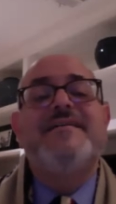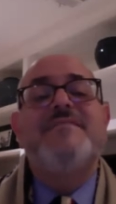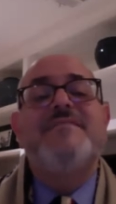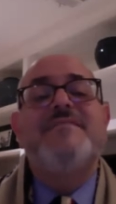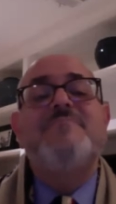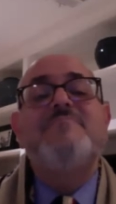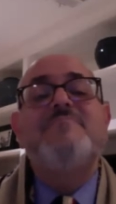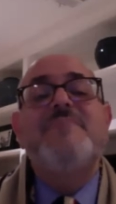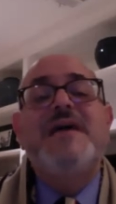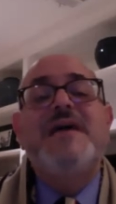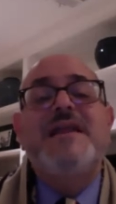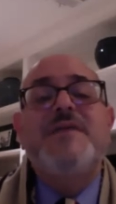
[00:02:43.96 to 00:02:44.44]

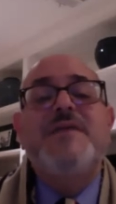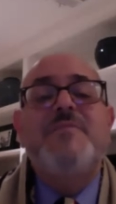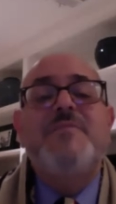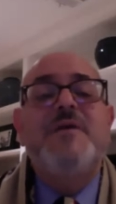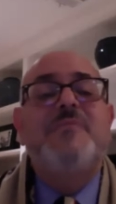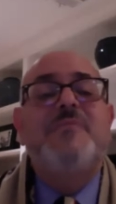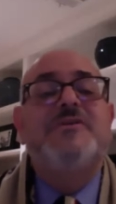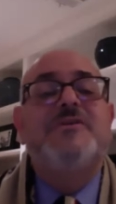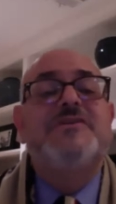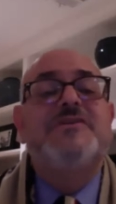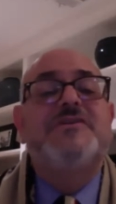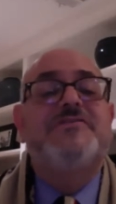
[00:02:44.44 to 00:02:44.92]
many
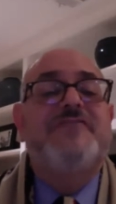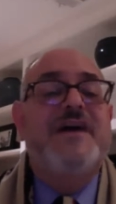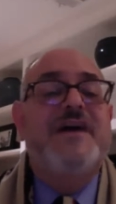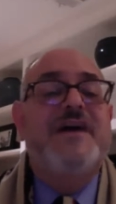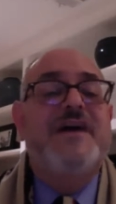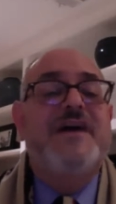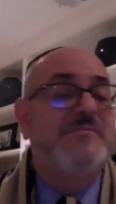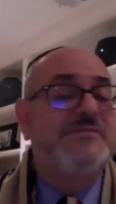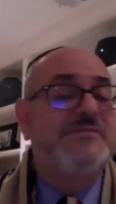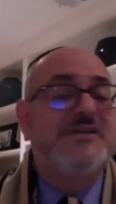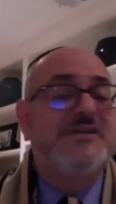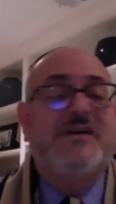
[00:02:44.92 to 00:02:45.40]
people define
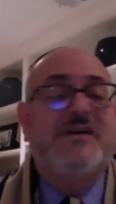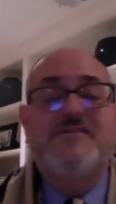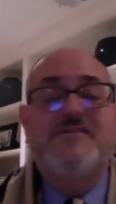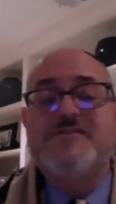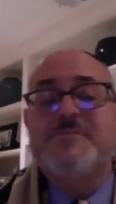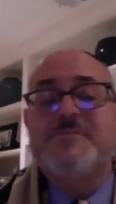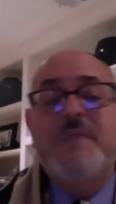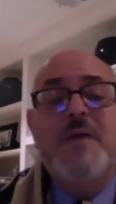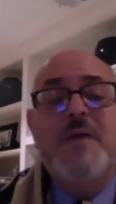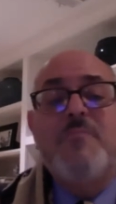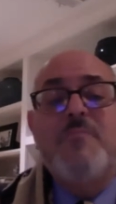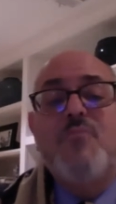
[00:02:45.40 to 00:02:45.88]
themselves
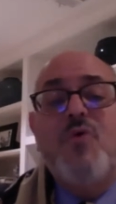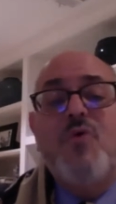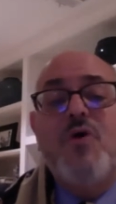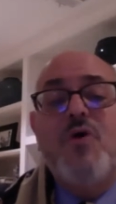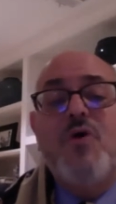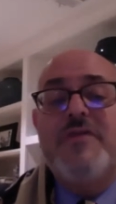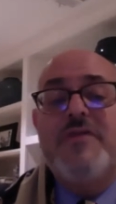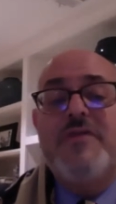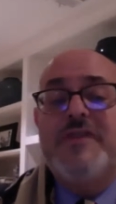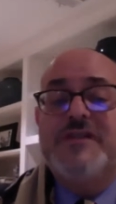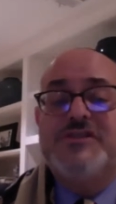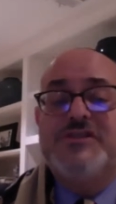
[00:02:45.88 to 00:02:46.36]
by
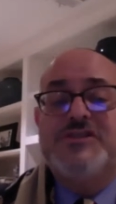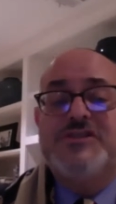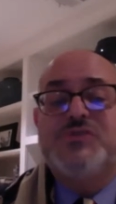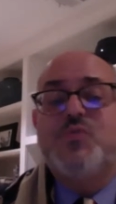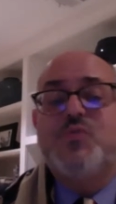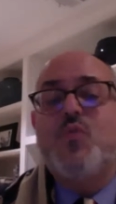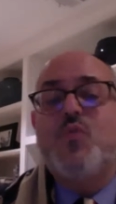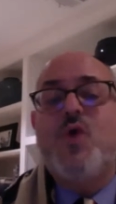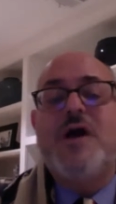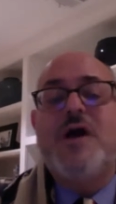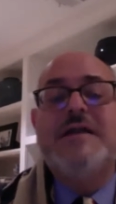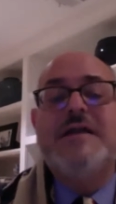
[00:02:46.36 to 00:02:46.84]
more than just
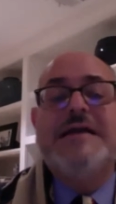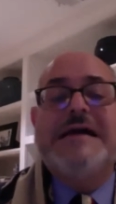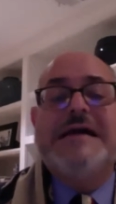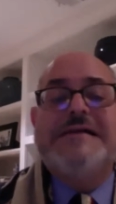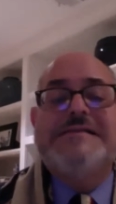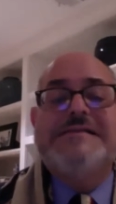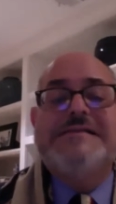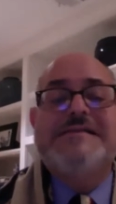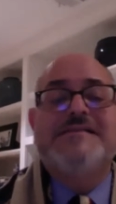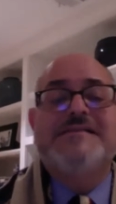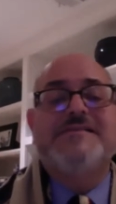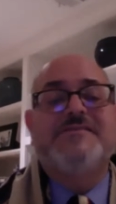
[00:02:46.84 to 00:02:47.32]
one
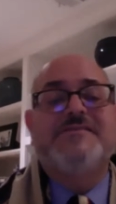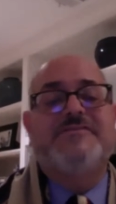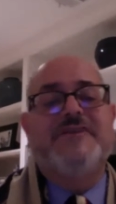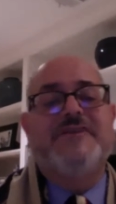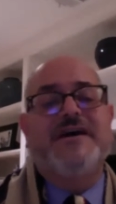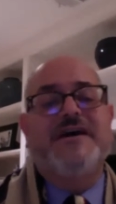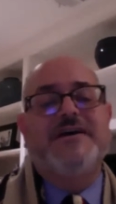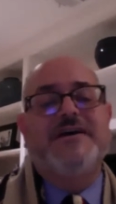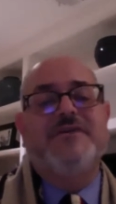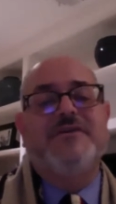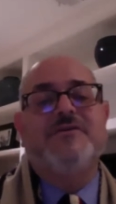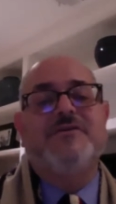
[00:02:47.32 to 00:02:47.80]

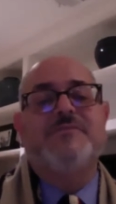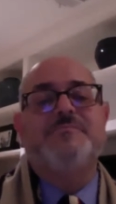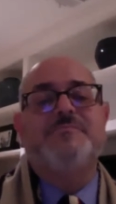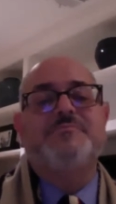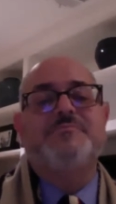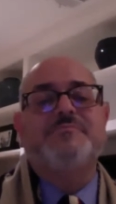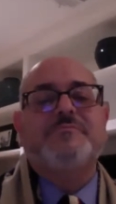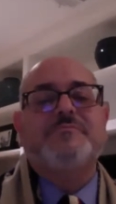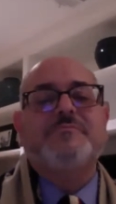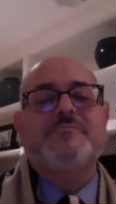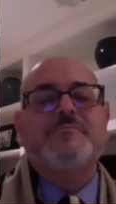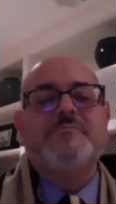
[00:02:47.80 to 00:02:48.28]
identifier.
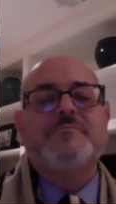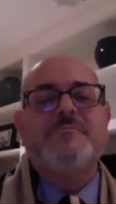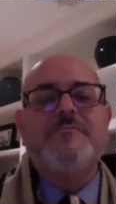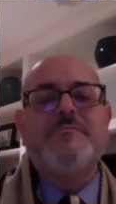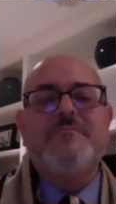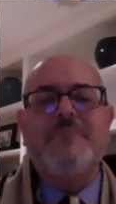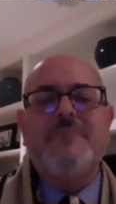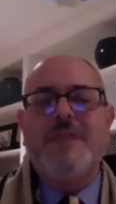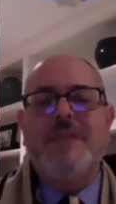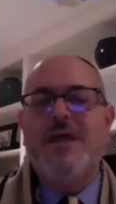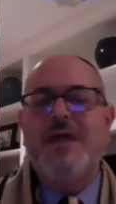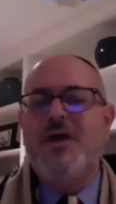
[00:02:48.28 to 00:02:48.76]

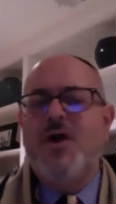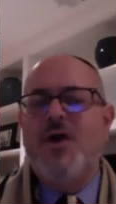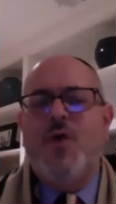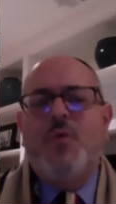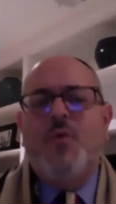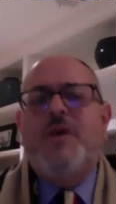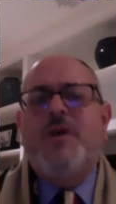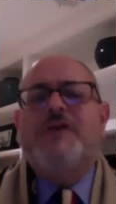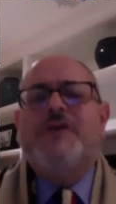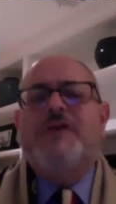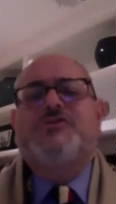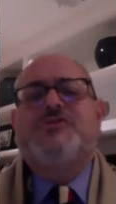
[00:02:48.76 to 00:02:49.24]

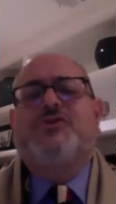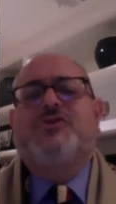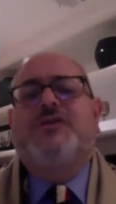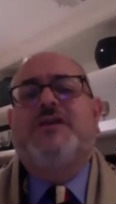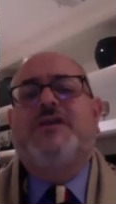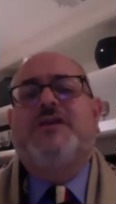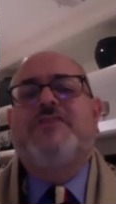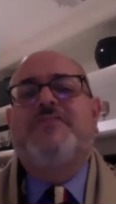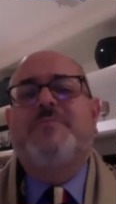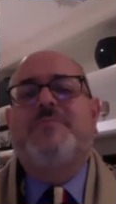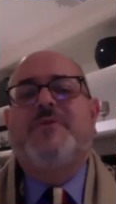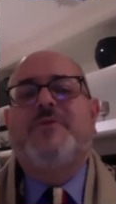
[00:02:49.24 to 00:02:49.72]
We are
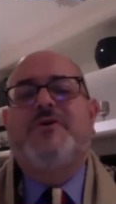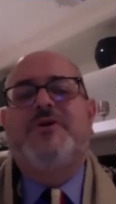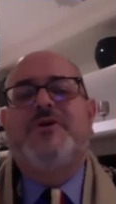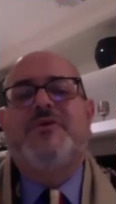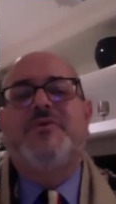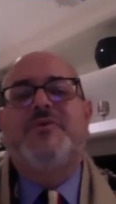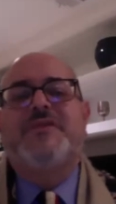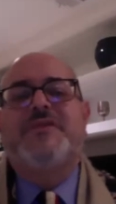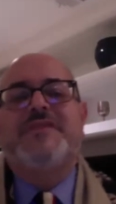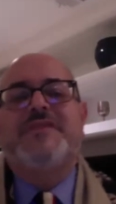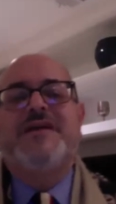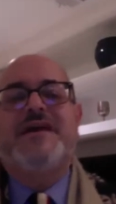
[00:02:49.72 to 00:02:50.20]
certainly familiar
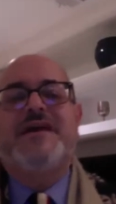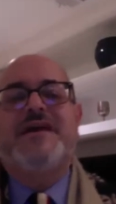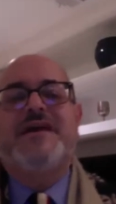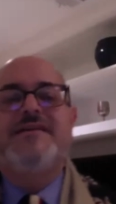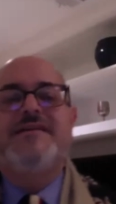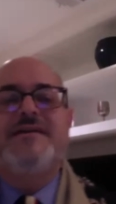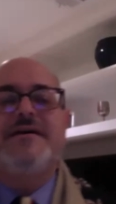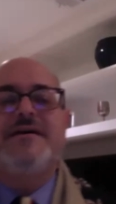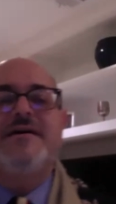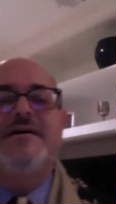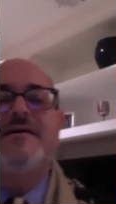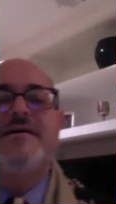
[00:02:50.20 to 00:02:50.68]
with that
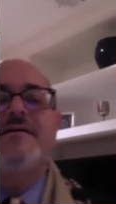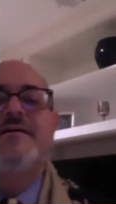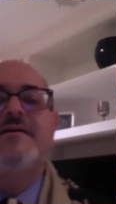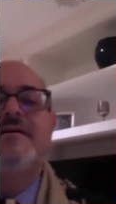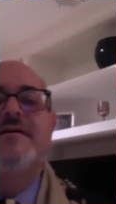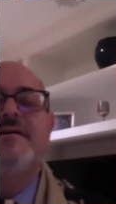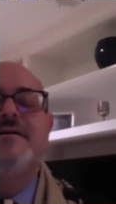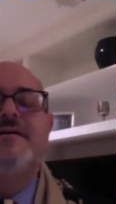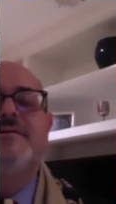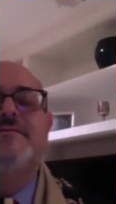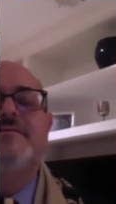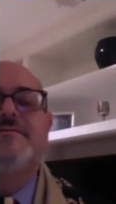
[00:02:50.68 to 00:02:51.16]
idea.
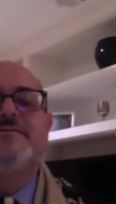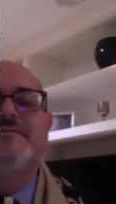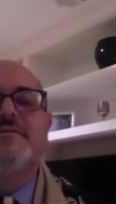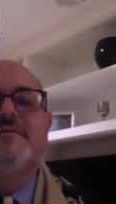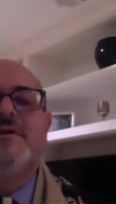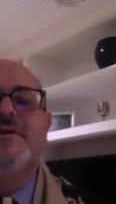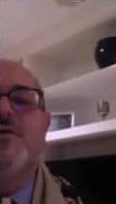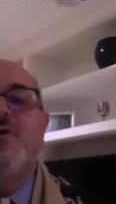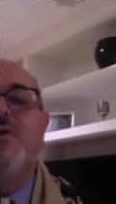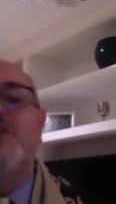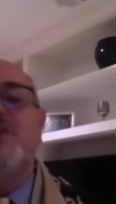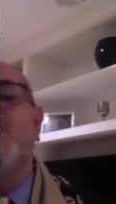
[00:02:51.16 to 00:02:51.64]

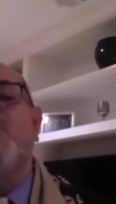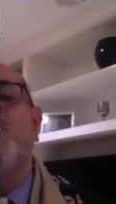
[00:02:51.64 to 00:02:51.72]
Whether